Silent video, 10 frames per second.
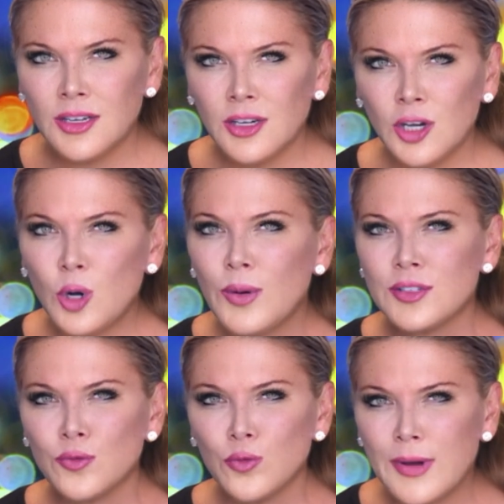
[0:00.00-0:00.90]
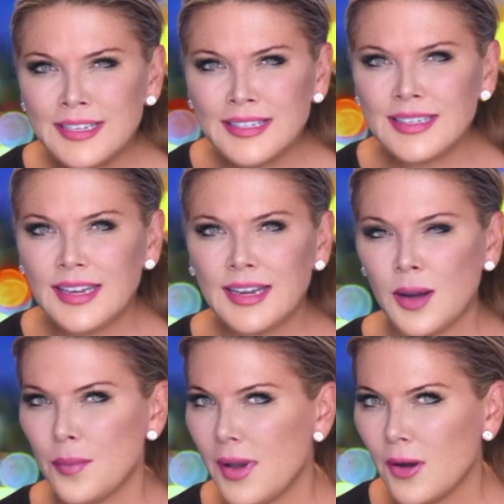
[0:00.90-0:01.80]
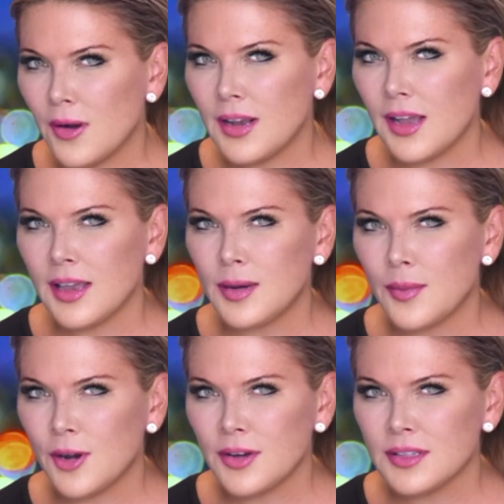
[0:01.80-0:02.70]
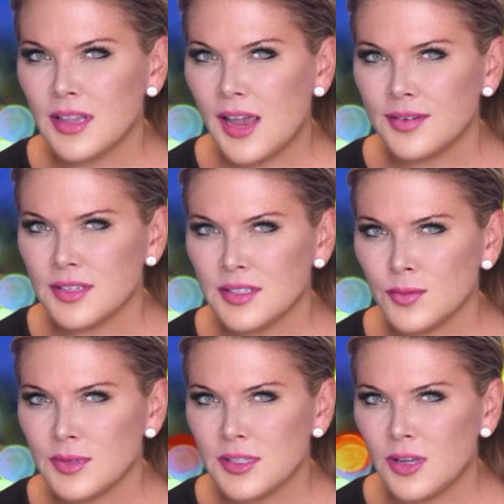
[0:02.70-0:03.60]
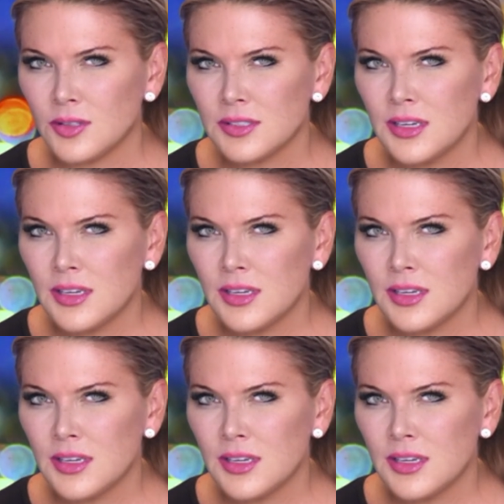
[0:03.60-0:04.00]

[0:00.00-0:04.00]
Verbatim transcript: who is risking America and Americans' lives as a result.